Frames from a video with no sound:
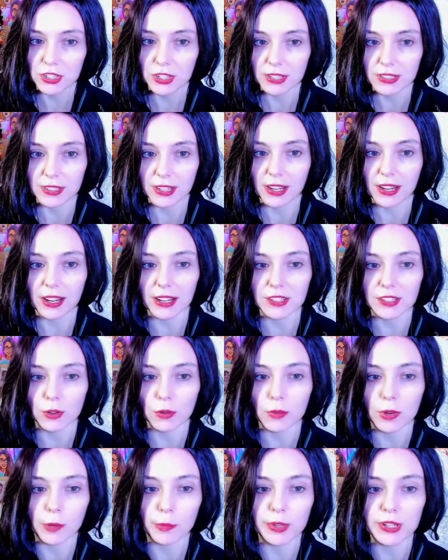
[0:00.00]
and saying I don't
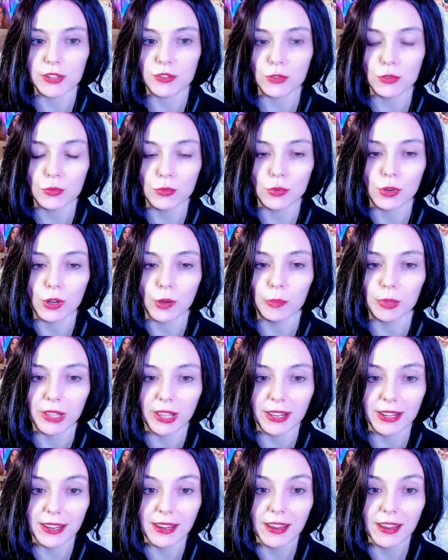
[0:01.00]
want to be too complaining.